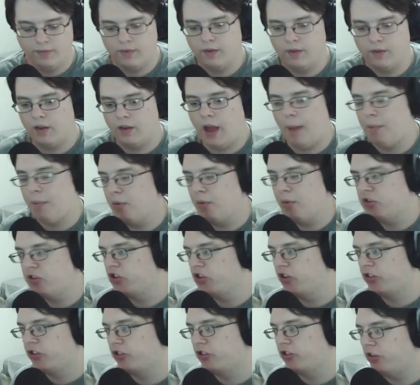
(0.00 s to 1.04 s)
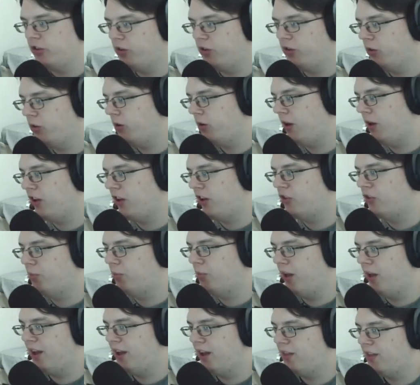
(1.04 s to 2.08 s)
I pretty much just
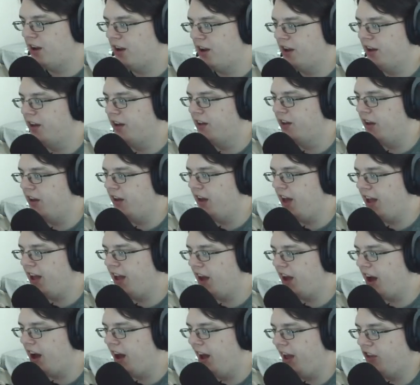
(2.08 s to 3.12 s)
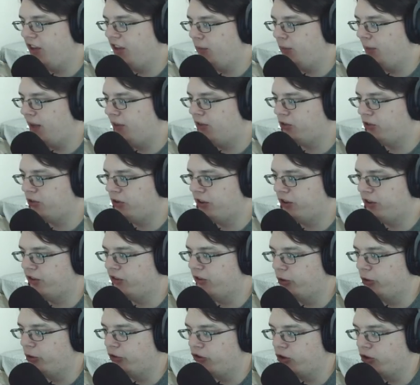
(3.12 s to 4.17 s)
explained that a AI is basically a
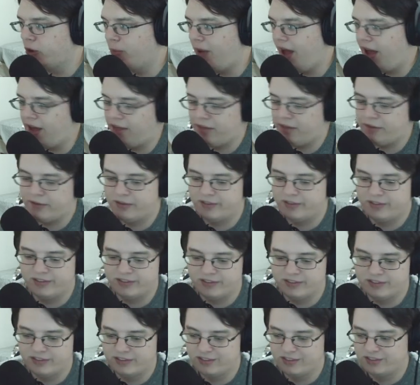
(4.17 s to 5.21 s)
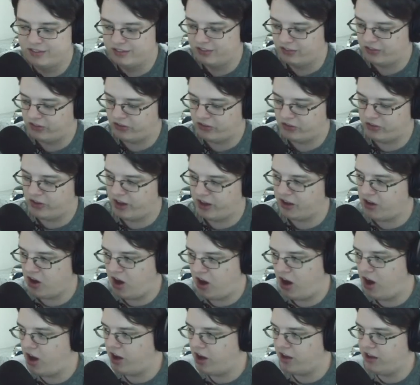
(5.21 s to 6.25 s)
sociopath. It's like,
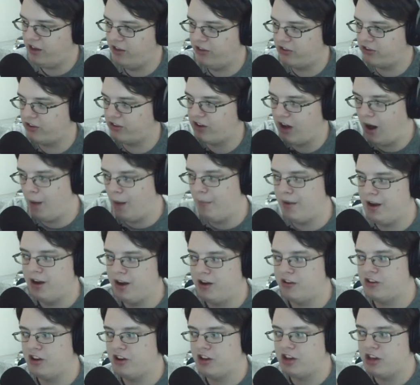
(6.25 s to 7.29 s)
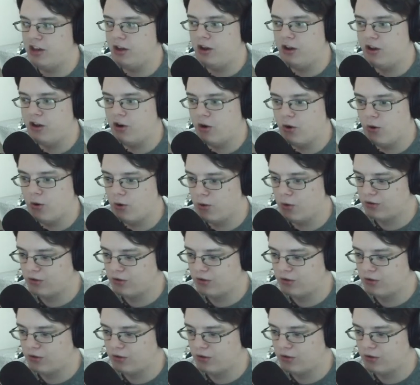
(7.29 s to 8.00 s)
he's coming to kill you.